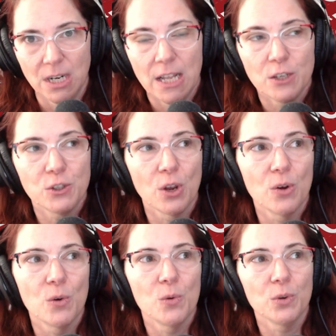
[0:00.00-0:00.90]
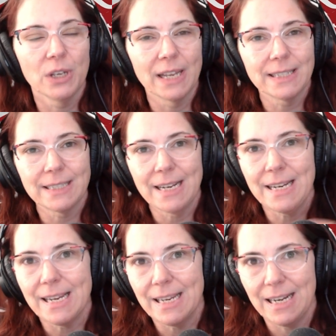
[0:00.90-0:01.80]
So let's
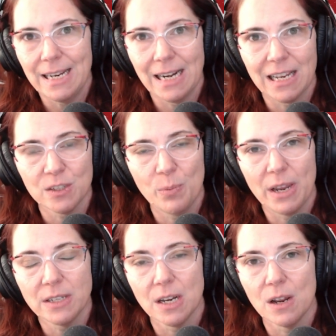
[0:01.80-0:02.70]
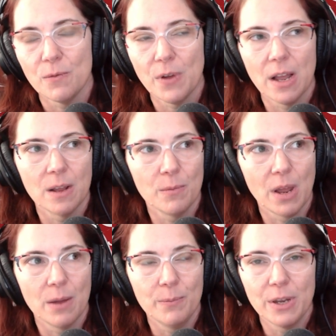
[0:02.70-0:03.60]
take it in aspect of
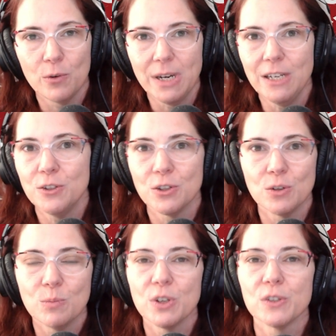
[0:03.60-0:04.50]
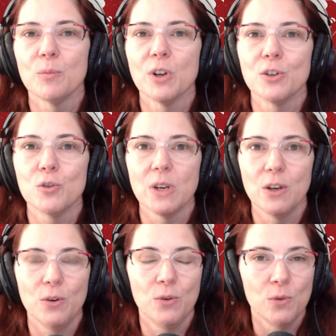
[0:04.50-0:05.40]
a Middle Eastern Muslim country
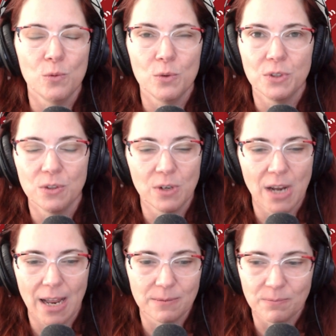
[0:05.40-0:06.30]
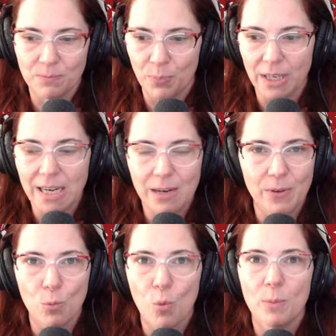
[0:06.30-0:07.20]
who do not believe
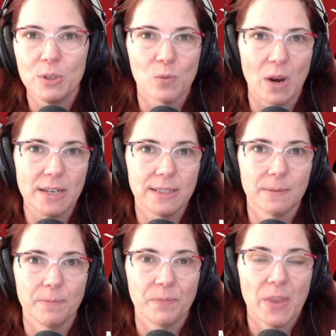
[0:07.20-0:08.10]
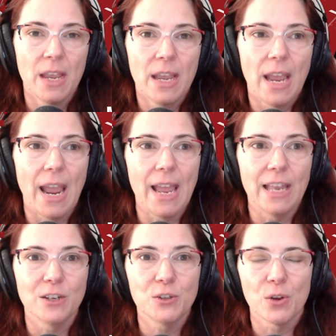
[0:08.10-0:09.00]
in women's rights.
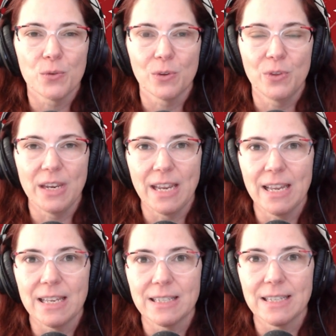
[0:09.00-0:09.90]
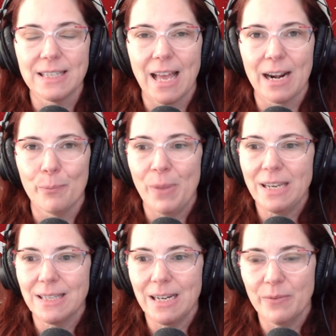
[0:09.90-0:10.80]
And so the thing is that it
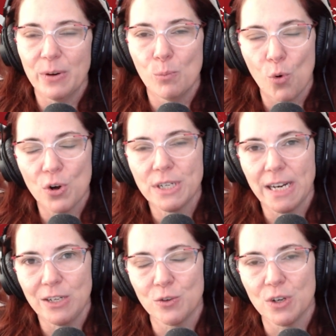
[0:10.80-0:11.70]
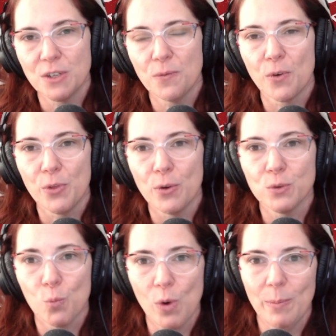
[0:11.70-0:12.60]
makes it even more dangerous for those
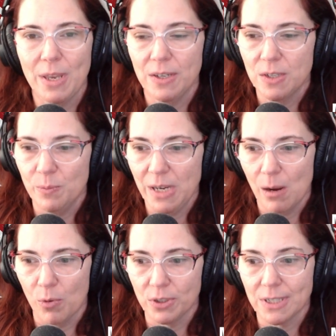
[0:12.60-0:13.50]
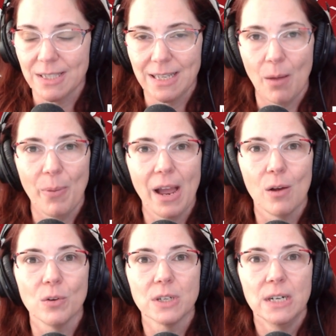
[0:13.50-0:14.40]
women to be able to step
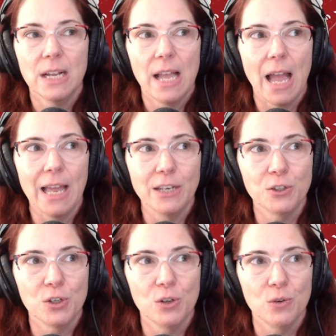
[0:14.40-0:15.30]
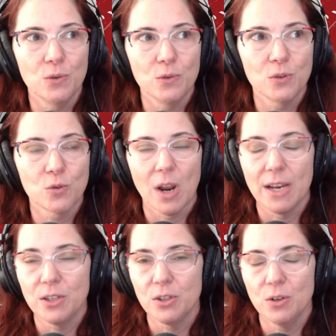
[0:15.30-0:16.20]
out and to try
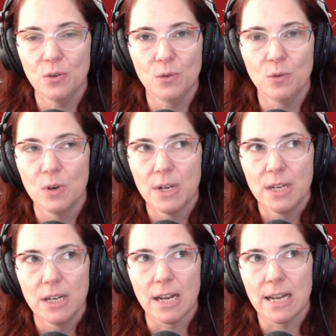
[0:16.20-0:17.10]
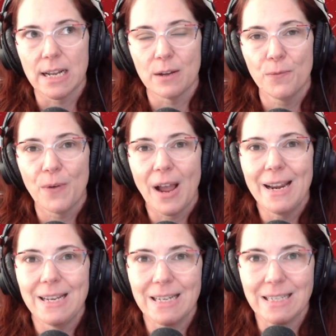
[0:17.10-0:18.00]
to fight
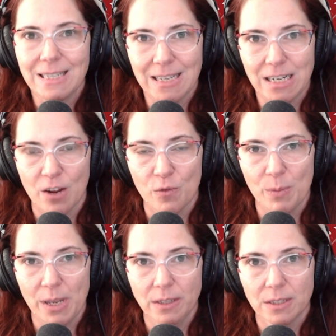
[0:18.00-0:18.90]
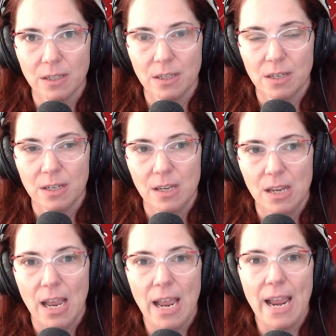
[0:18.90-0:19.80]
against the government
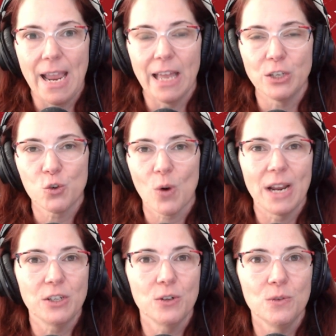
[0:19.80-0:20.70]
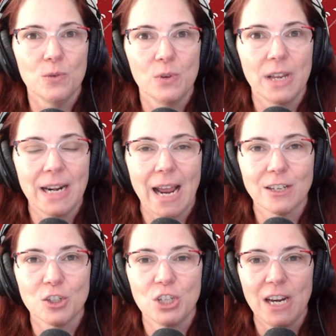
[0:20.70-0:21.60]
and try to
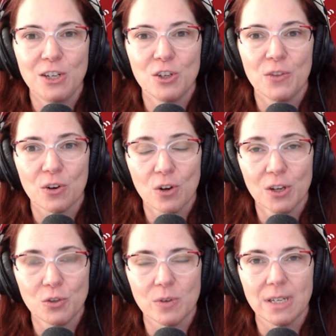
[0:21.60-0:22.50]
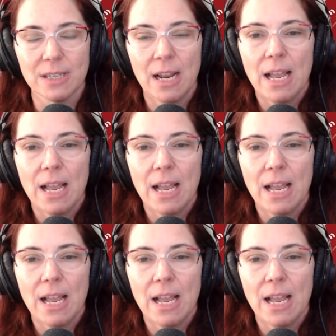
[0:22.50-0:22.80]
enact change in their countries.